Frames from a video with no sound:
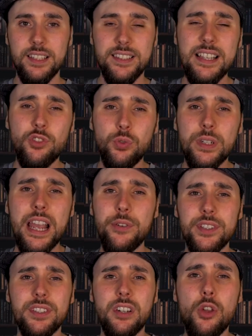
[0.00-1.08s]
Central
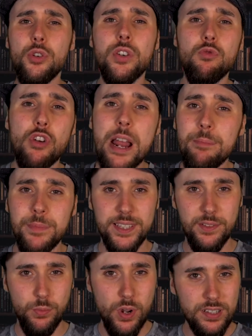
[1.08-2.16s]
character Logan
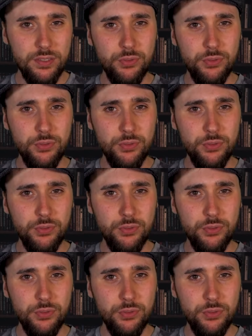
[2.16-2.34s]
Ramsay works